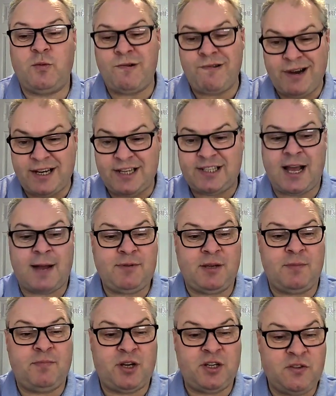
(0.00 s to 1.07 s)
we're
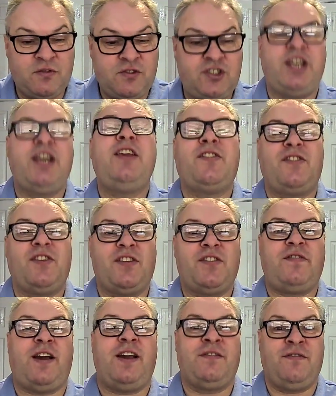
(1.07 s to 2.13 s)
accepted because of Jesus'
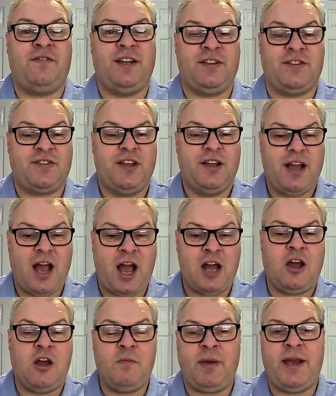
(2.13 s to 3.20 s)
faithfulness
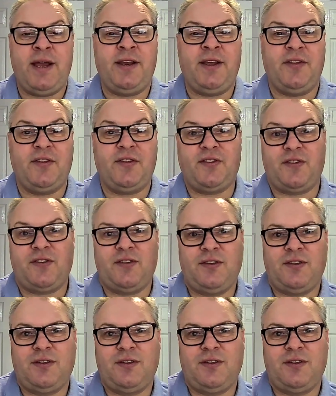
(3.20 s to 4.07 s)
and obedience.